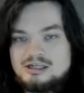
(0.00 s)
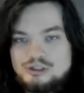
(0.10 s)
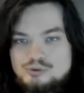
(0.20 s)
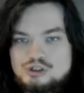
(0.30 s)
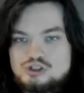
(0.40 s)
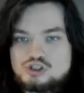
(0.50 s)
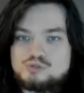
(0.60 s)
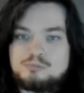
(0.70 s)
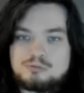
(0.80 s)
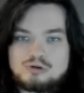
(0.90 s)
you can
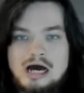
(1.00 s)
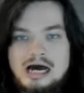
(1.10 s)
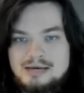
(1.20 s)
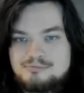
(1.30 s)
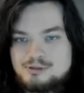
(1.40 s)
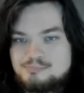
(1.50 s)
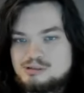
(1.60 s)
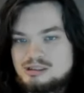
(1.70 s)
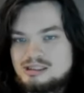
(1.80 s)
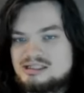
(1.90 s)
just bribe the
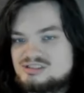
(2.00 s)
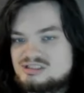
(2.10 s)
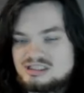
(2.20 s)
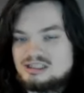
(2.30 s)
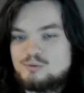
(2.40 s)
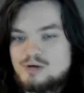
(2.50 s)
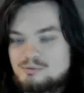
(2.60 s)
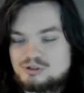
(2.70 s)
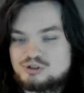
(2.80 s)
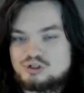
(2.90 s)
police to get away
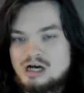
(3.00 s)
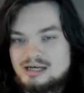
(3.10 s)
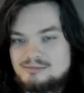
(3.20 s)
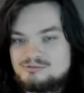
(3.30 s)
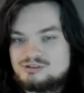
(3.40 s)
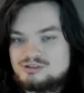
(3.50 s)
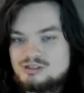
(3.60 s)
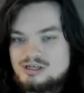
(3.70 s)
with crimes.